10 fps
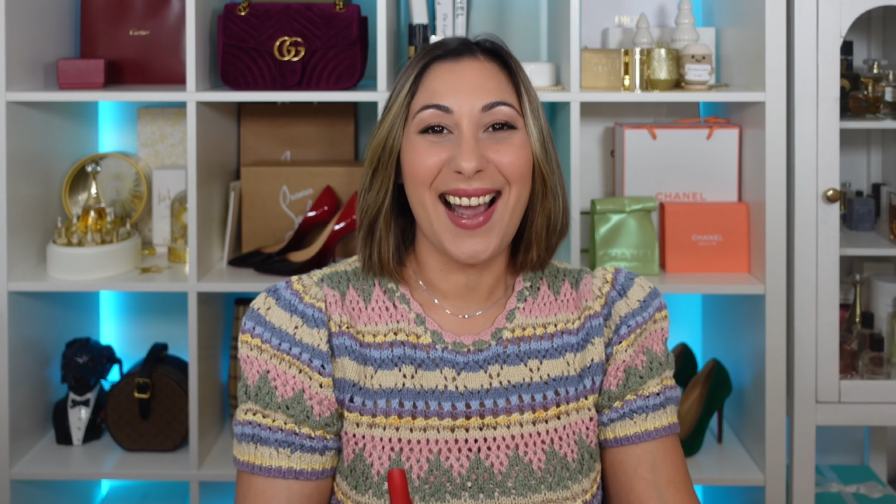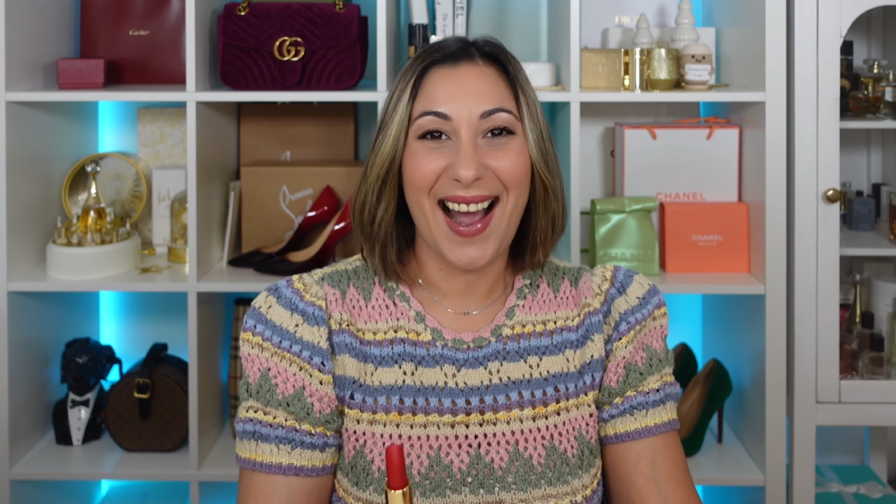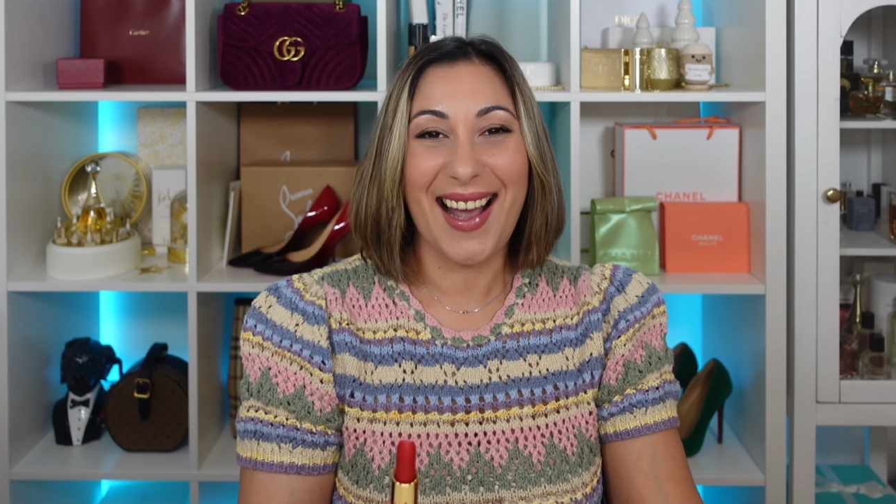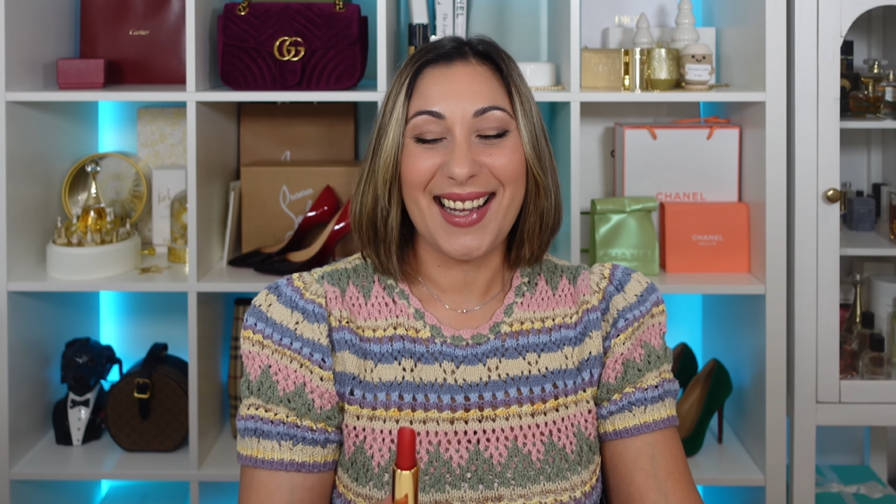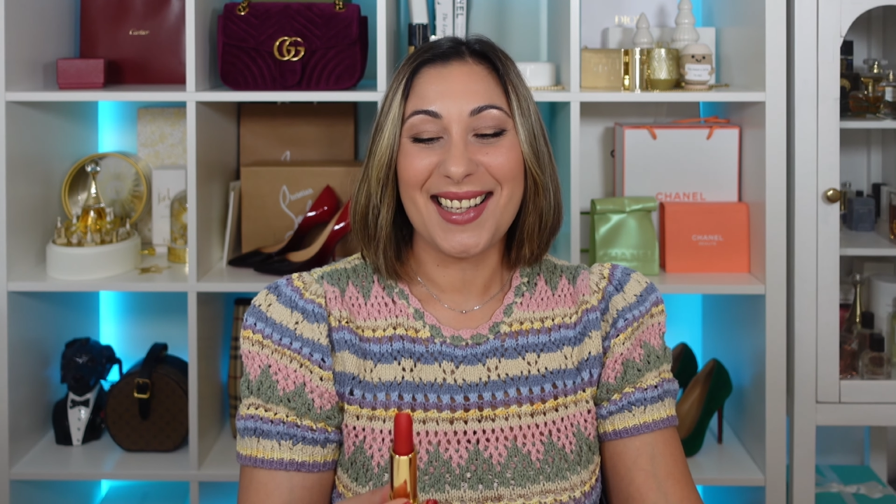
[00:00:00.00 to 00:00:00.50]

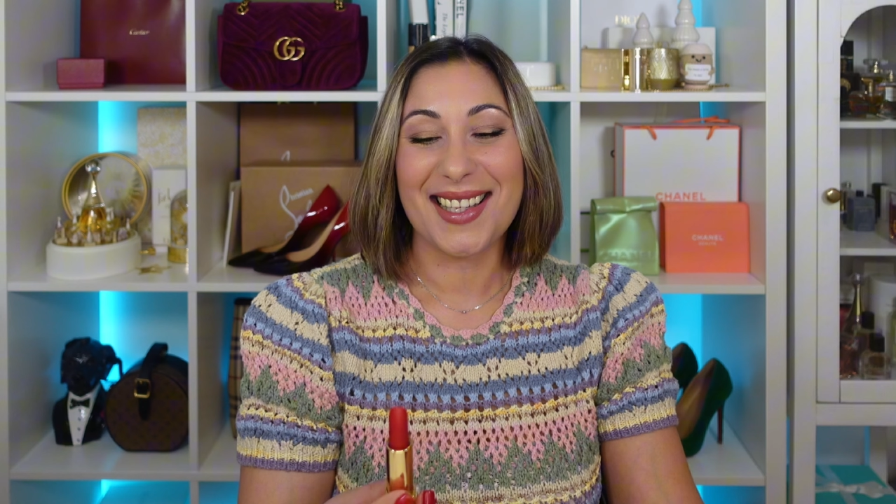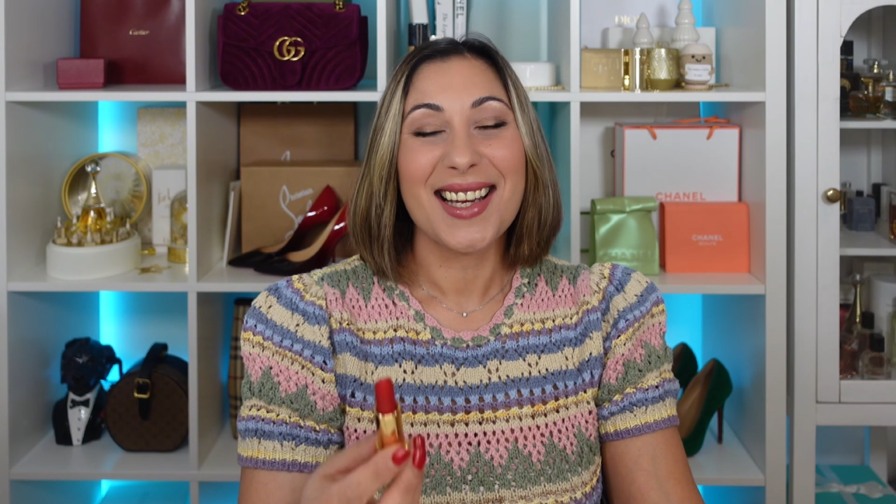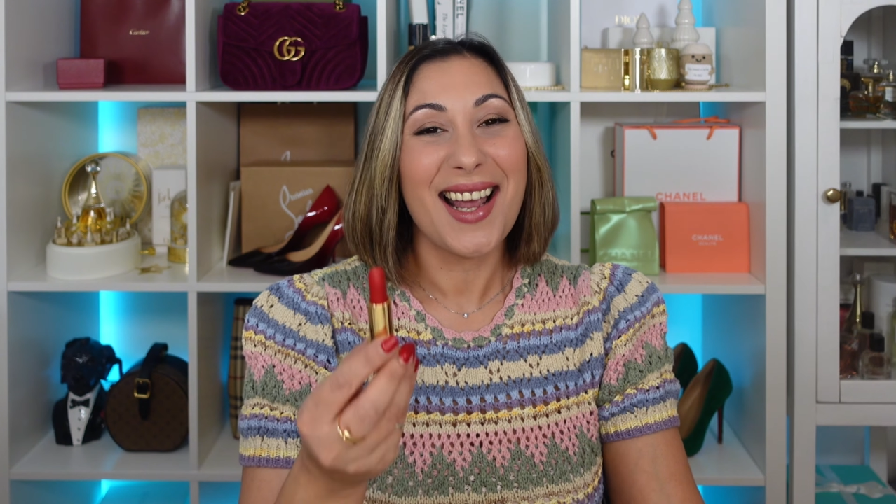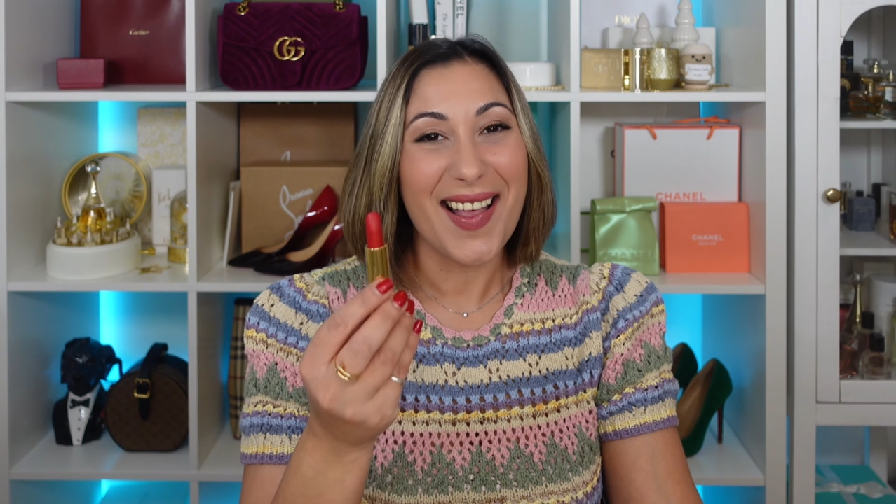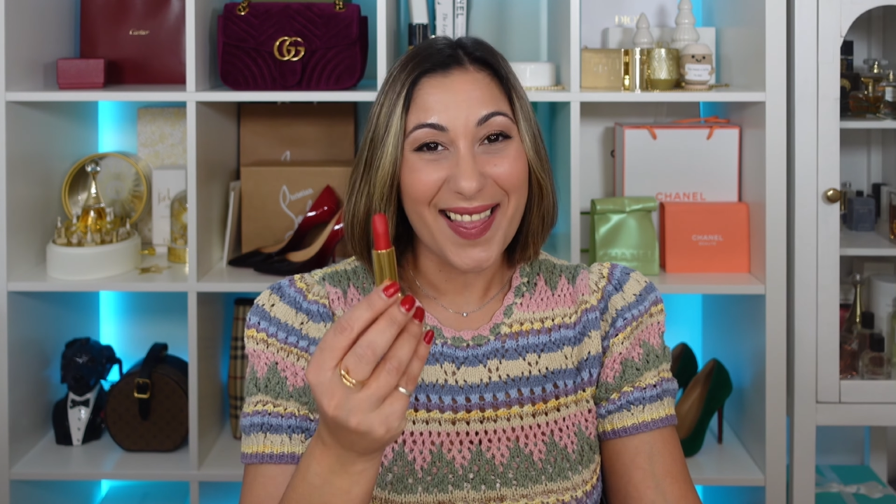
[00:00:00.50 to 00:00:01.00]
guys.
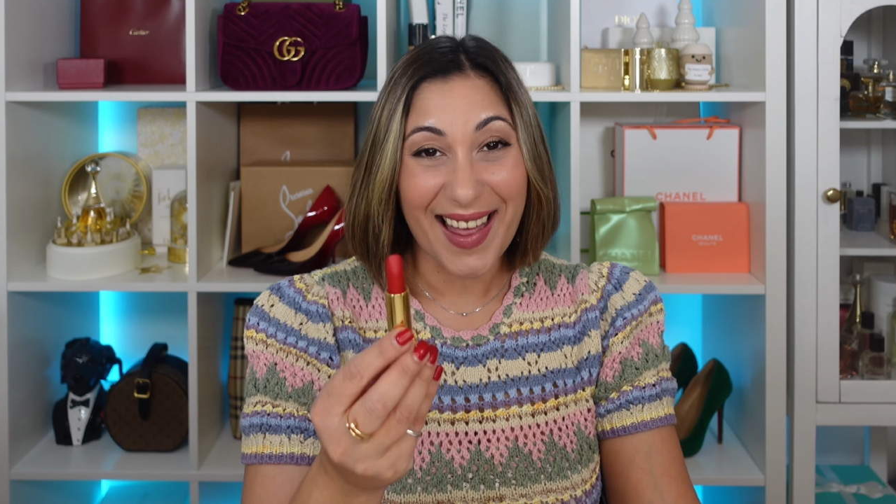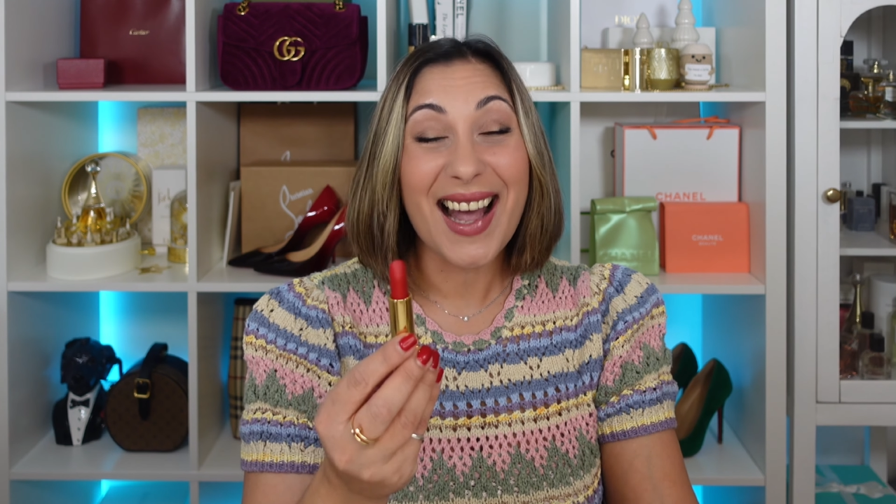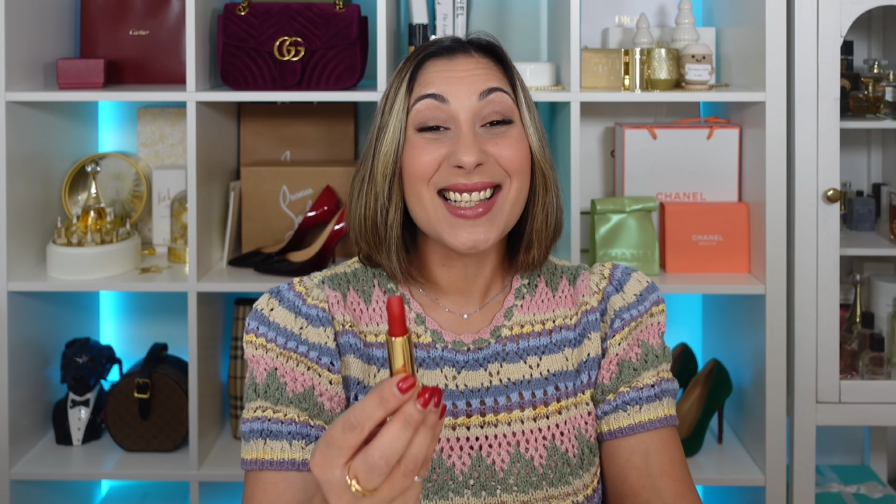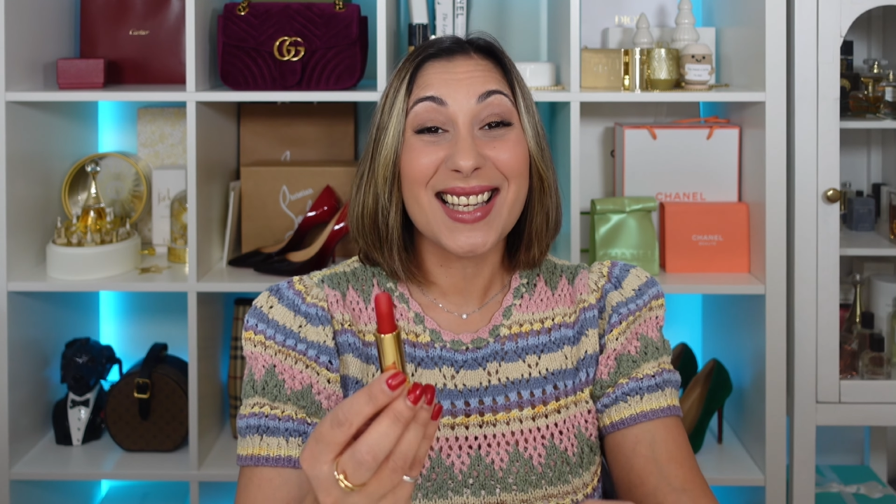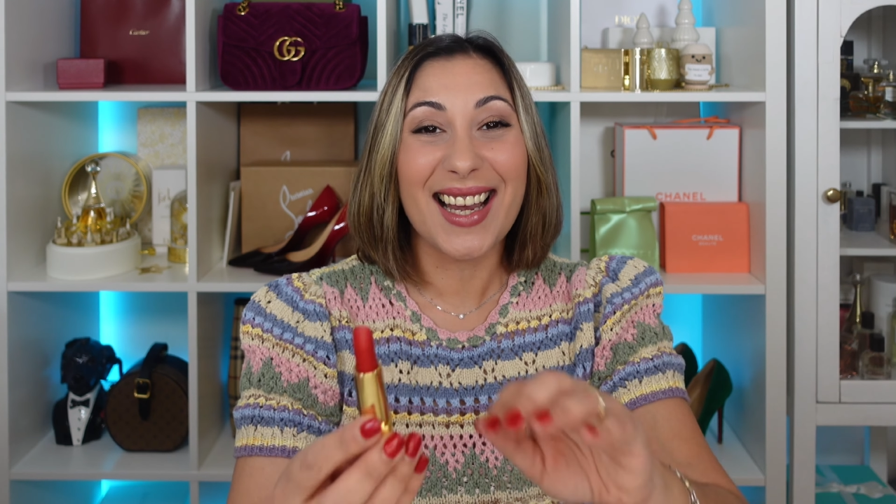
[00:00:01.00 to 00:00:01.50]

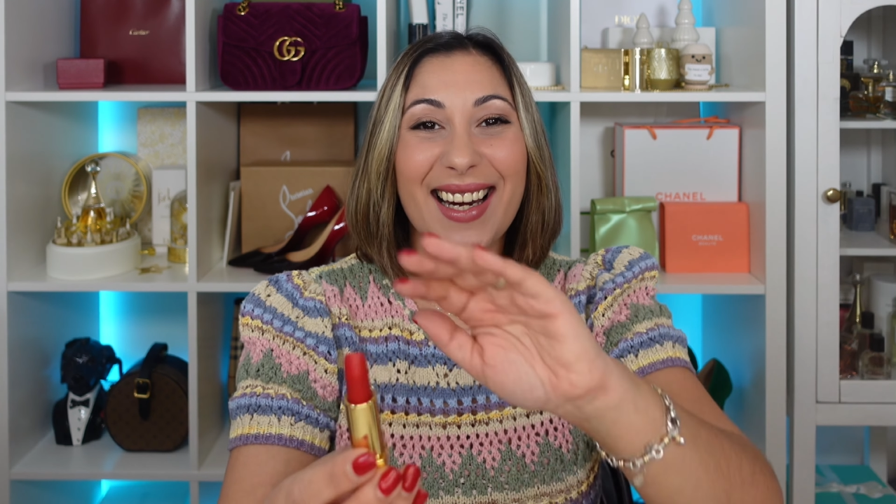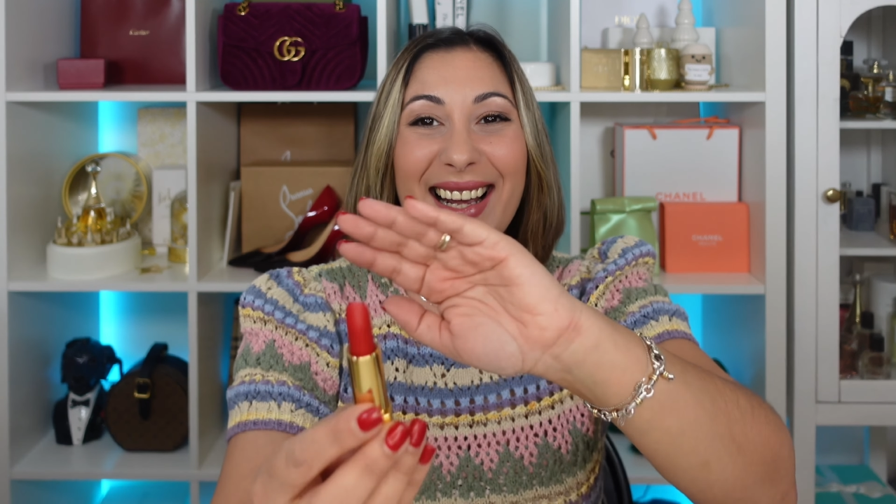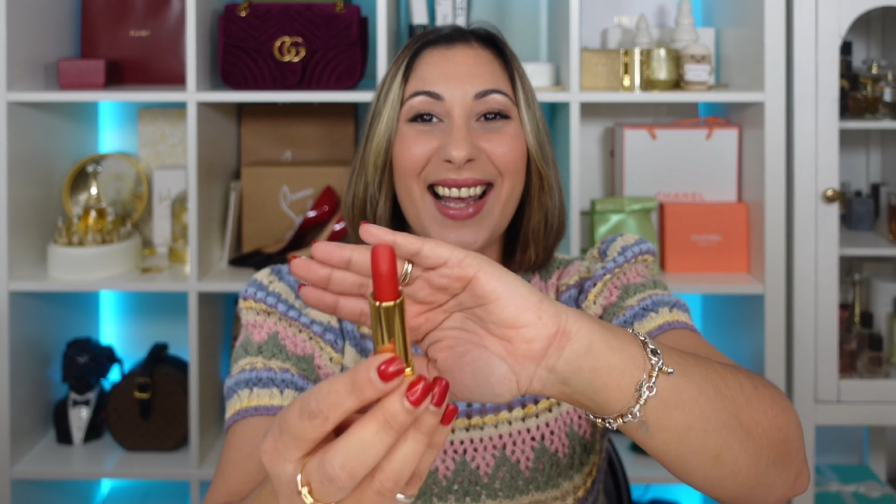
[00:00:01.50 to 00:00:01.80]
That's a